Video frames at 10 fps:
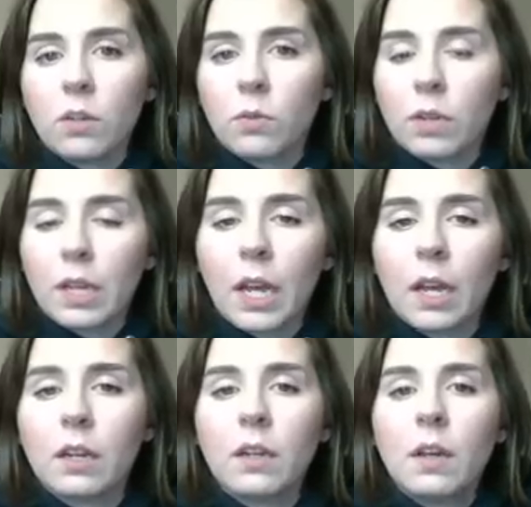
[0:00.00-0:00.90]
can
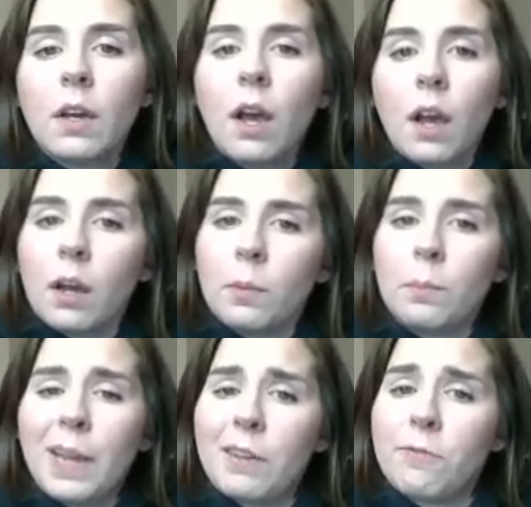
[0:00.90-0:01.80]
get
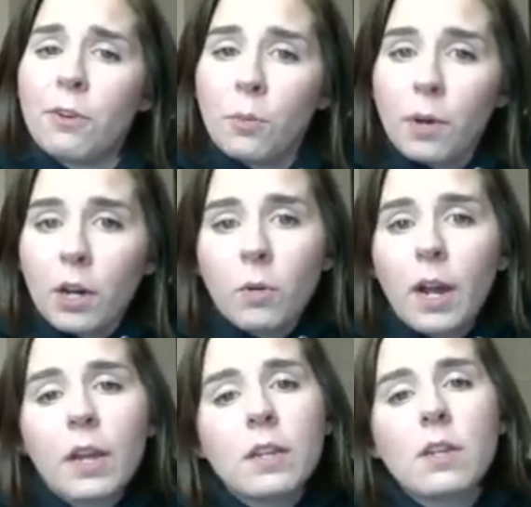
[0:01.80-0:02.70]
bang for your buck
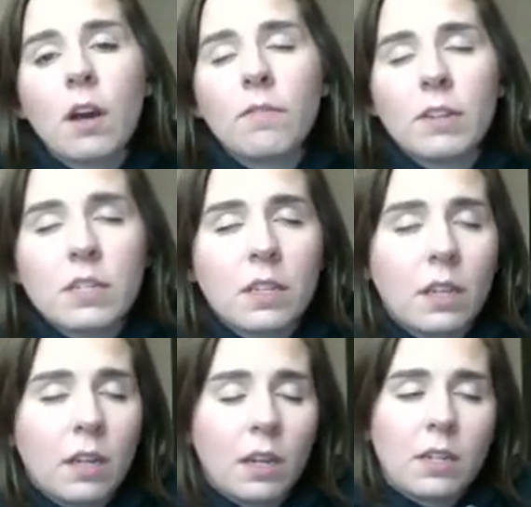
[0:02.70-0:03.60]
wise.
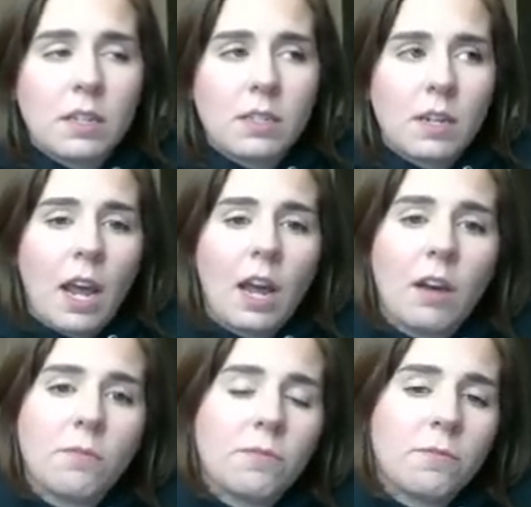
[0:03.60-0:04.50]
Obviously, it doesn't
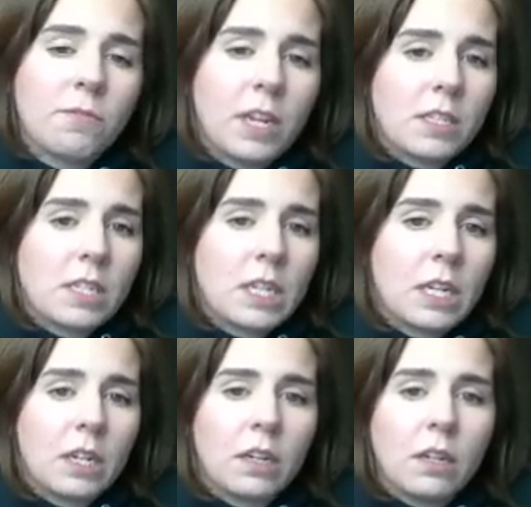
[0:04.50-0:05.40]
have fancy